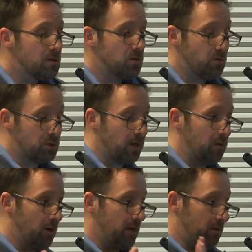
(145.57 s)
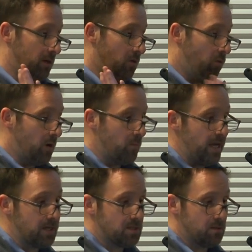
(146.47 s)
So if we try to look at what
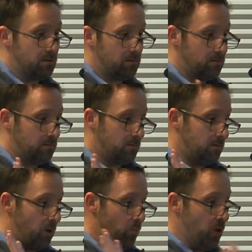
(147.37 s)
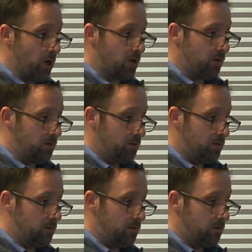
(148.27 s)
makes a book